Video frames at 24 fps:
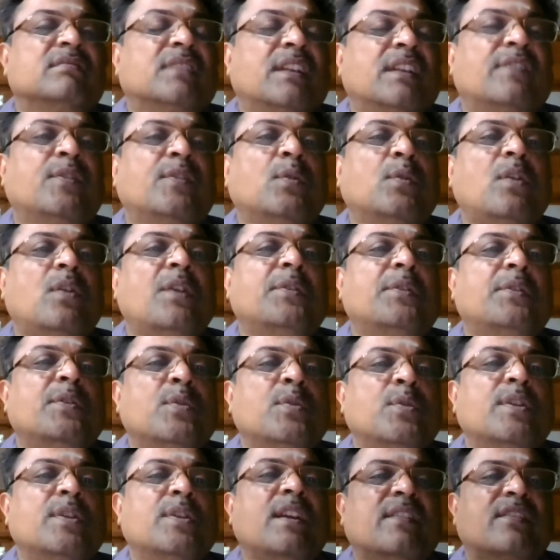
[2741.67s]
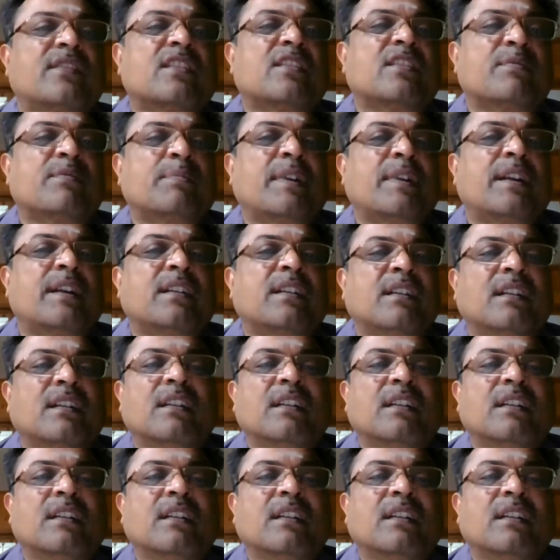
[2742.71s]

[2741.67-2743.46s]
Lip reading: If you want to do reassessment,